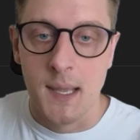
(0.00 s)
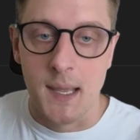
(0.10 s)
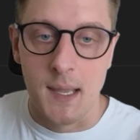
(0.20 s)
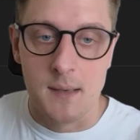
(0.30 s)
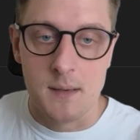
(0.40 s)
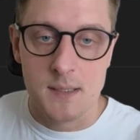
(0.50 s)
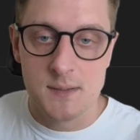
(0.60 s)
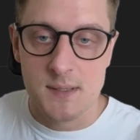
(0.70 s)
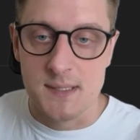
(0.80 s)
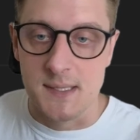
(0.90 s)
And as
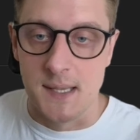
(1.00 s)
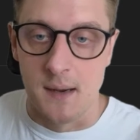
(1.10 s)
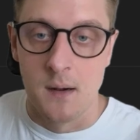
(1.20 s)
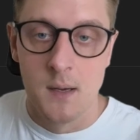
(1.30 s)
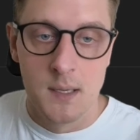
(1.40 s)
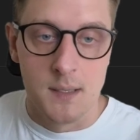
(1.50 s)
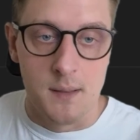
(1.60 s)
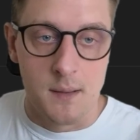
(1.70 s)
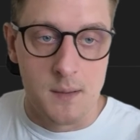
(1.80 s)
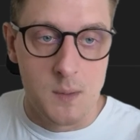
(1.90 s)
you can see
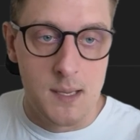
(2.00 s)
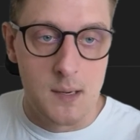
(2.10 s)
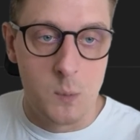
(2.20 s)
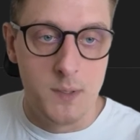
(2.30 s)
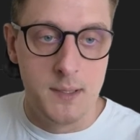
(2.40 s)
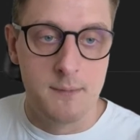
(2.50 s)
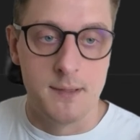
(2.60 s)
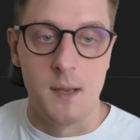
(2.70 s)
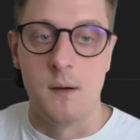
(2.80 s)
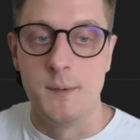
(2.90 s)
here we give
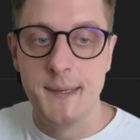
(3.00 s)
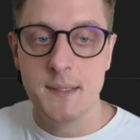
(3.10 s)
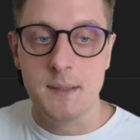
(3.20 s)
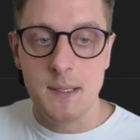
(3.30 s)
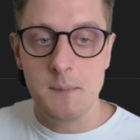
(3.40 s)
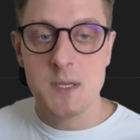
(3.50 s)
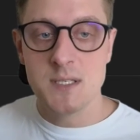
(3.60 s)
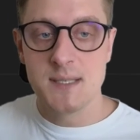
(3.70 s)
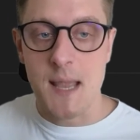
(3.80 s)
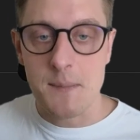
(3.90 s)
it a real
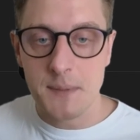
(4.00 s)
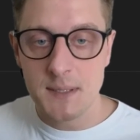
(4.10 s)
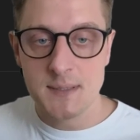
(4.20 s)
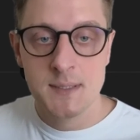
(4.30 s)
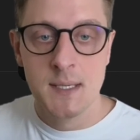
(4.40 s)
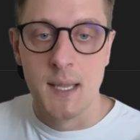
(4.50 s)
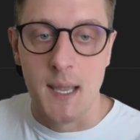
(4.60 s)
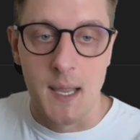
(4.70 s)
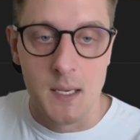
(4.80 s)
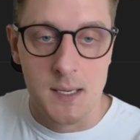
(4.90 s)
image samples,
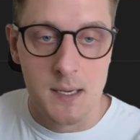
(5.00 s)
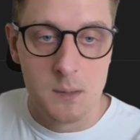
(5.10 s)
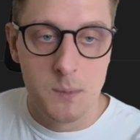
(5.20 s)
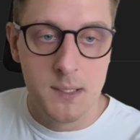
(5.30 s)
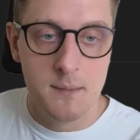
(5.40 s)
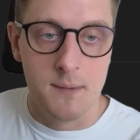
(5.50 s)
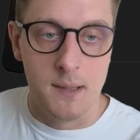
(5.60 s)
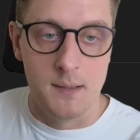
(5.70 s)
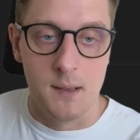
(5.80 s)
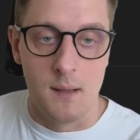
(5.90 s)
and here we give
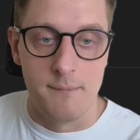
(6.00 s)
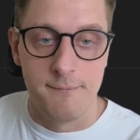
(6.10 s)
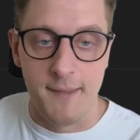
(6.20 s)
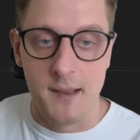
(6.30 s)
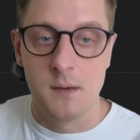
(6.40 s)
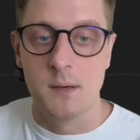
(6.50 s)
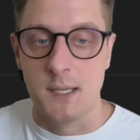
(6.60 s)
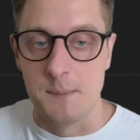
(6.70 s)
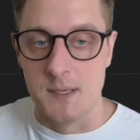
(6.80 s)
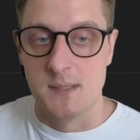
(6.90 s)
it a fake
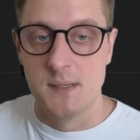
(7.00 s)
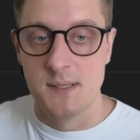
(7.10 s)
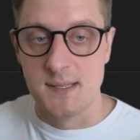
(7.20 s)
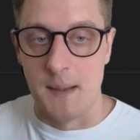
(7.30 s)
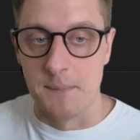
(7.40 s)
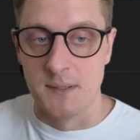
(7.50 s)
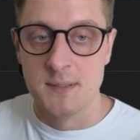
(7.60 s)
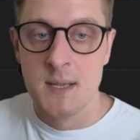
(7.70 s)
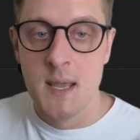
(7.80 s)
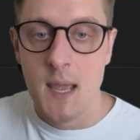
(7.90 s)
image samples.
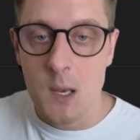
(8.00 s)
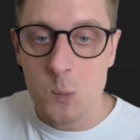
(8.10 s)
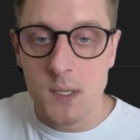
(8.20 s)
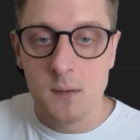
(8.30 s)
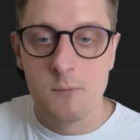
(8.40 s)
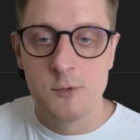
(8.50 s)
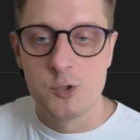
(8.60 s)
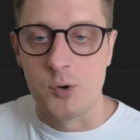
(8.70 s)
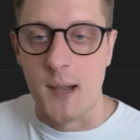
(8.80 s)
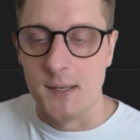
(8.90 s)
And we
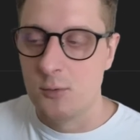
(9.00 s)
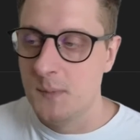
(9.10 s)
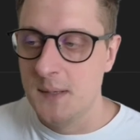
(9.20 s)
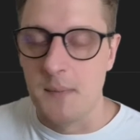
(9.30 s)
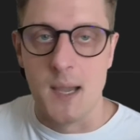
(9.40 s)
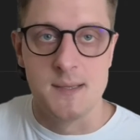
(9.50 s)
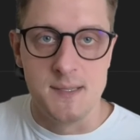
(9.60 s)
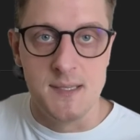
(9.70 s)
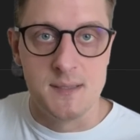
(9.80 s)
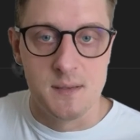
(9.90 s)
try to minimize
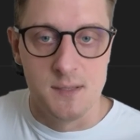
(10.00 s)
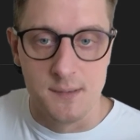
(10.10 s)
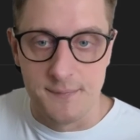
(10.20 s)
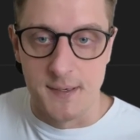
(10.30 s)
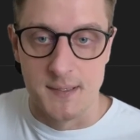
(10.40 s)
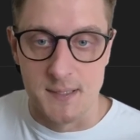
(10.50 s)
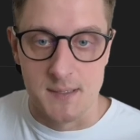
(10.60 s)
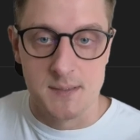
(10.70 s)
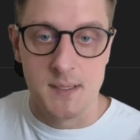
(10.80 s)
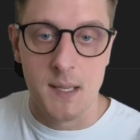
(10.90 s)
these
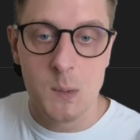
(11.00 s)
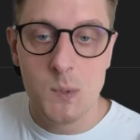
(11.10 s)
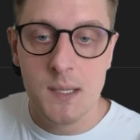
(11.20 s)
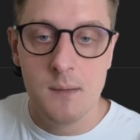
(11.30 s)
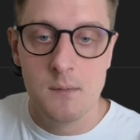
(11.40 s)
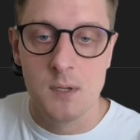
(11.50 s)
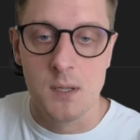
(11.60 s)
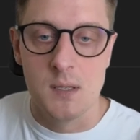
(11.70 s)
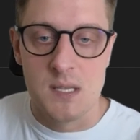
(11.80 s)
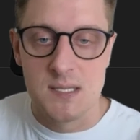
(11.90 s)
differences, and we
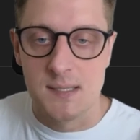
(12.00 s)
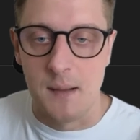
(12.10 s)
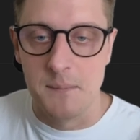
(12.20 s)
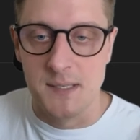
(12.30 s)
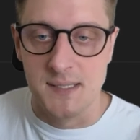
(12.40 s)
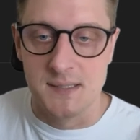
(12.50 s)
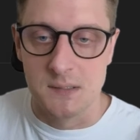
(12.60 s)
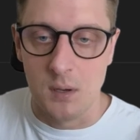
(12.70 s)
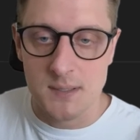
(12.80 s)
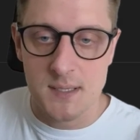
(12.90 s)
sum
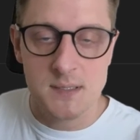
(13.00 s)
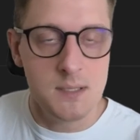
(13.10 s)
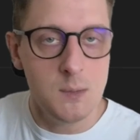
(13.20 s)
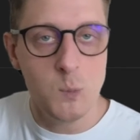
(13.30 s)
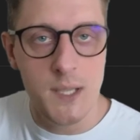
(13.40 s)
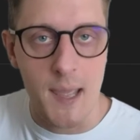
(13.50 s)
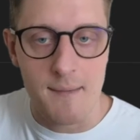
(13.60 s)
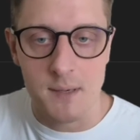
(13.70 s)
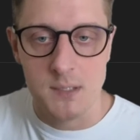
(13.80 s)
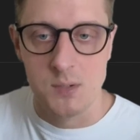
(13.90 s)
these losses, and we
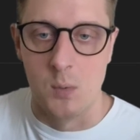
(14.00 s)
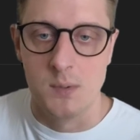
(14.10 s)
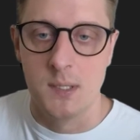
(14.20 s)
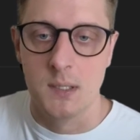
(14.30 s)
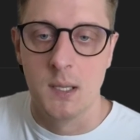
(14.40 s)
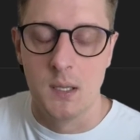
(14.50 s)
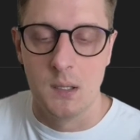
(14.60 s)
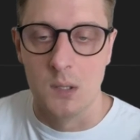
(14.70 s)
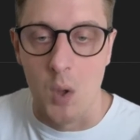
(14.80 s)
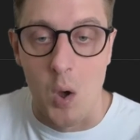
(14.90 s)
have a total
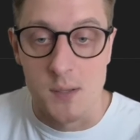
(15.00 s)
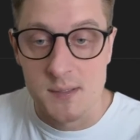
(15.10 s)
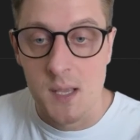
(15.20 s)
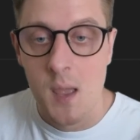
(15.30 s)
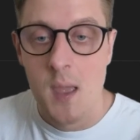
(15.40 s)
loss.